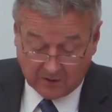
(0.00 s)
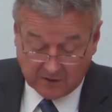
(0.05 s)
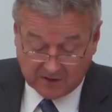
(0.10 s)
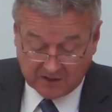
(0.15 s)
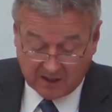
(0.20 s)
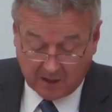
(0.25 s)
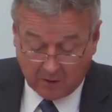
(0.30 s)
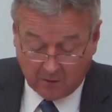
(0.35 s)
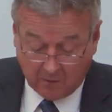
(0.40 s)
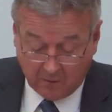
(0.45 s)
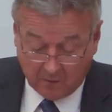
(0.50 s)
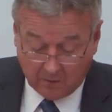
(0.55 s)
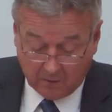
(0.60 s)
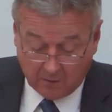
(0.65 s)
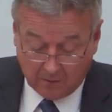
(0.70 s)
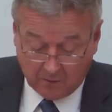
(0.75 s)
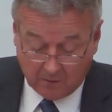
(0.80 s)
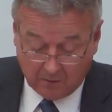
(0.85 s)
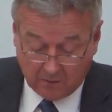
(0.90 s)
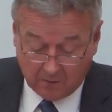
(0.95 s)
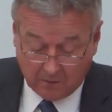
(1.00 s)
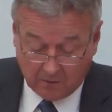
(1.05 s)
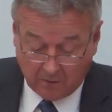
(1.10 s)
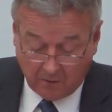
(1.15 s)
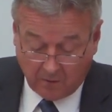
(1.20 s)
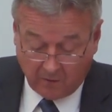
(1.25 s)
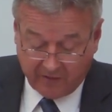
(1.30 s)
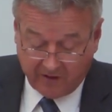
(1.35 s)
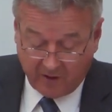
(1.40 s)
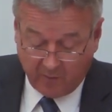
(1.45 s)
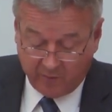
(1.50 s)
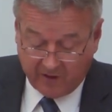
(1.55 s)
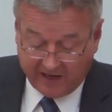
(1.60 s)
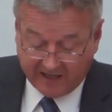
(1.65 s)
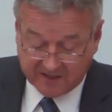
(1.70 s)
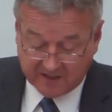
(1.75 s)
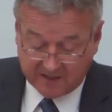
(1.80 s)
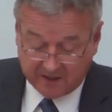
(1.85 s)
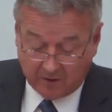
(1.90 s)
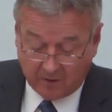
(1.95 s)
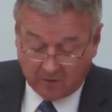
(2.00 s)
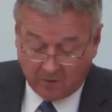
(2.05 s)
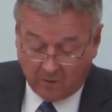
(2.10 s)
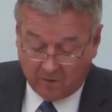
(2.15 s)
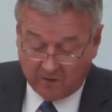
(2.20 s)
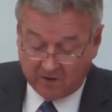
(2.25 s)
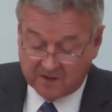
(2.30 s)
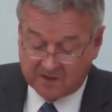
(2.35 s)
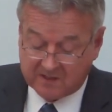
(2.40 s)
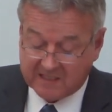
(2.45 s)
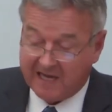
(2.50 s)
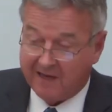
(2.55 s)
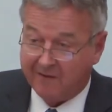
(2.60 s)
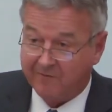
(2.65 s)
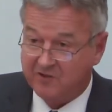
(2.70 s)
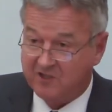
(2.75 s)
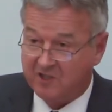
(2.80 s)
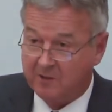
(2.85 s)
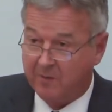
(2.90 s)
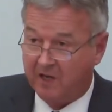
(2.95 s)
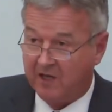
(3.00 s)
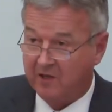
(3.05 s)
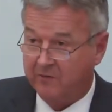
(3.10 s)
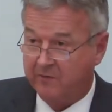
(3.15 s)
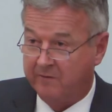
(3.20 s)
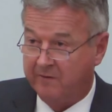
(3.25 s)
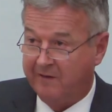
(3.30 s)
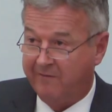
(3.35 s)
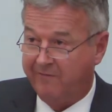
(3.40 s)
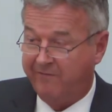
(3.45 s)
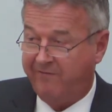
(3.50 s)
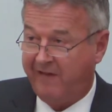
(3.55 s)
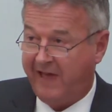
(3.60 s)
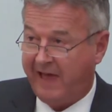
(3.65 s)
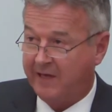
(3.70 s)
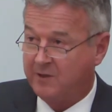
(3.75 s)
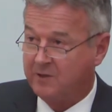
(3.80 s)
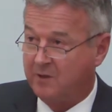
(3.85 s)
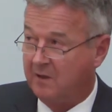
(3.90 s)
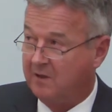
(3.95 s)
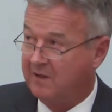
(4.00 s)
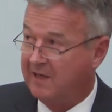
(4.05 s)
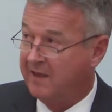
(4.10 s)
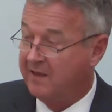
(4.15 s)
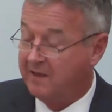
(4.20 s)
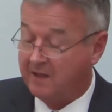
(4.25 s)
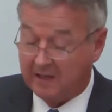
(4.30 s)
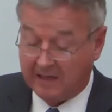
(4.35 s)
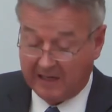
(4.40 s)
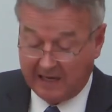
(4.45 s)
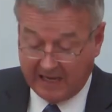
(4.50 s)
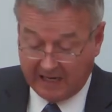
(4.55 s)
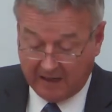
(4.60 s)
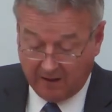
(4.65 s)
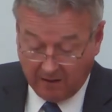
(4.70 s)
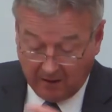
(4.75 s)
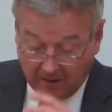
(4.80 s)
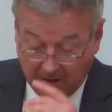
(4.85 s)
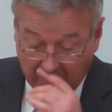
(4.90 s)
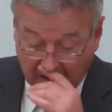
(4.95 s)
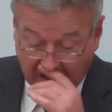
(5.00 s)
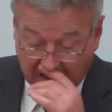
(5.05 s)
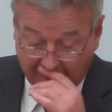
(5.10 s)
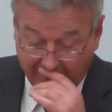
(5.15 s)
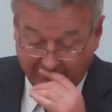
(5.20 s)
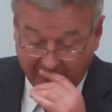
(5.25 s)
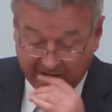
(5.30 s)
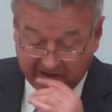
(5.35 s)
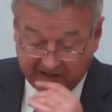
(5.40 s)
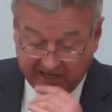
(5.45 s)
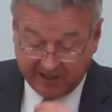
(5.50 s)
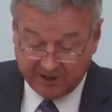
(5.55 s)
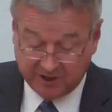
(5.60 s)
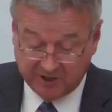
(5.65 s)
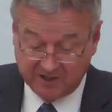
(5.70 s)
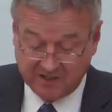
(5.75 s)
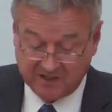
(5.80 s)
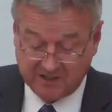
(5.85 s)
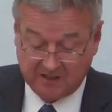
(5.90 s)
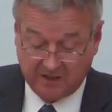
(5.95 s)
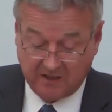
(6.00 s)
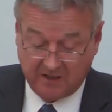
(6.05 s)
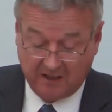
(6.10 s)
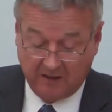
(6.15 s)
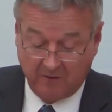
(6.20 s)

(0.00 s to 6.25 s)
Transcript: So, although Brexit oughtn't to have too much of an effect on London-led arbitrations,